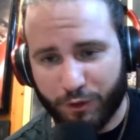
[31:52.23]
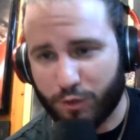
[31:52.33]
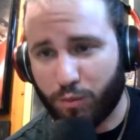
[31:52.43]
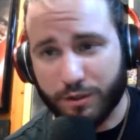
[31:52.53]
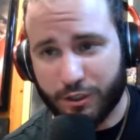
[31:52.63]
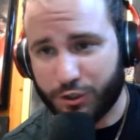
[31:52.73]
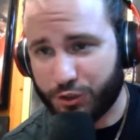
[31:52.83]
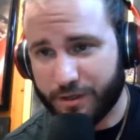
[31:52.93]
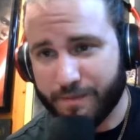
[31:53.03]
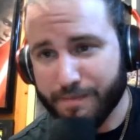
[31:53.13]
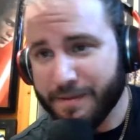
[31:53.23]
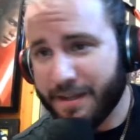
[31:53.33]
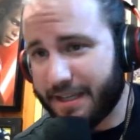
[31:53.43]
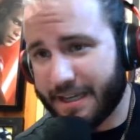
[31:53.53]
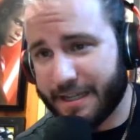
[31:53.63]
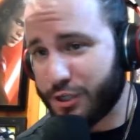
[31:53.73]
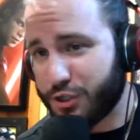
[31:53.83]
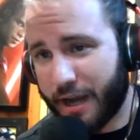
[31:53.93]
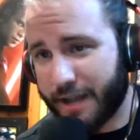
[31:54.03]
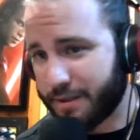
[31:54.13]
Russell Wilson should get his
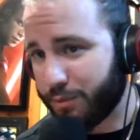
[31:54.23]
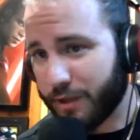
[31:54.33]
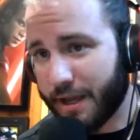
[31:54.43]
chance and